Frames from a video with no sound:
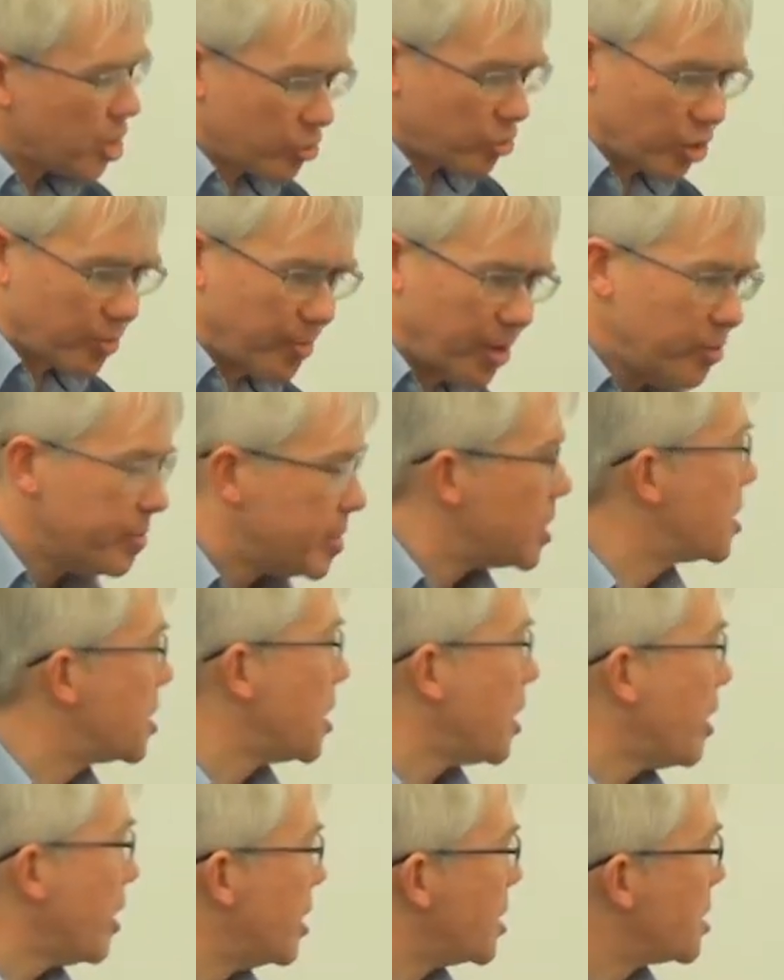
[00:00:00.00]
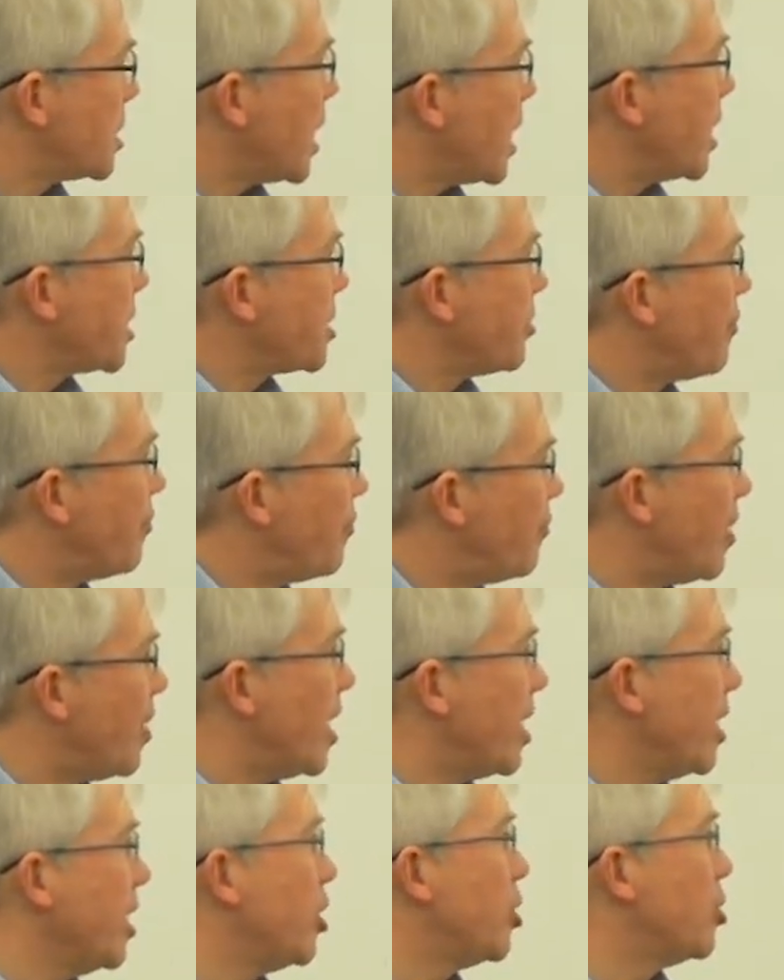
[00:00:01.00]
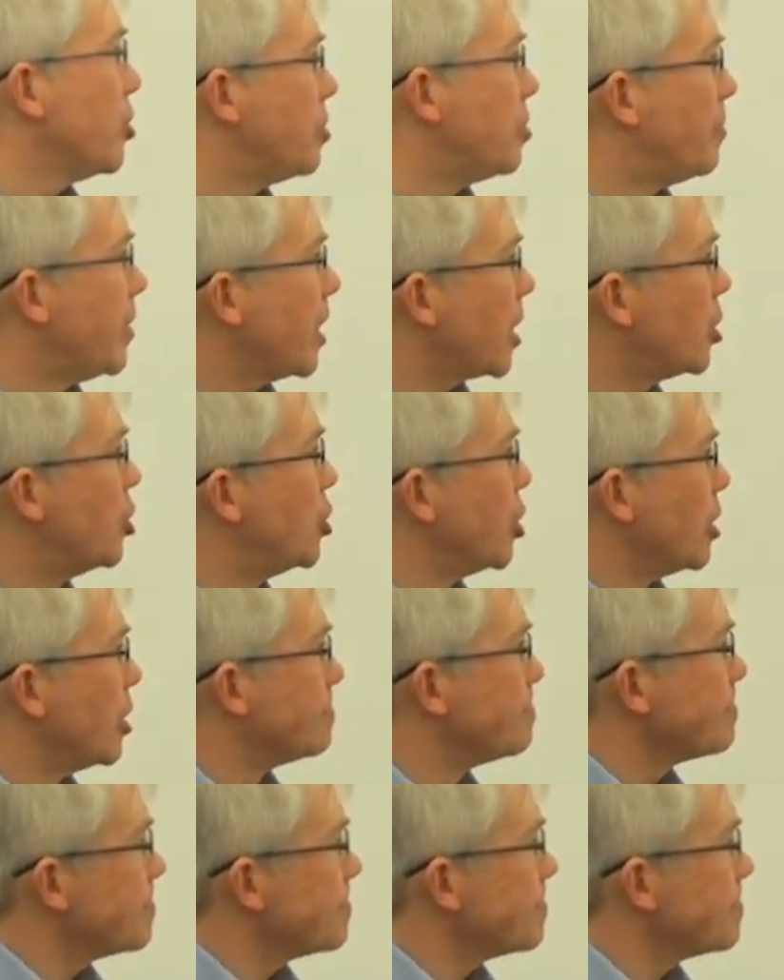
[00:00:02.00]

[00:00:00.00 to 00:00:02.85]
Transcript: So at the moment, science has a fairly good picture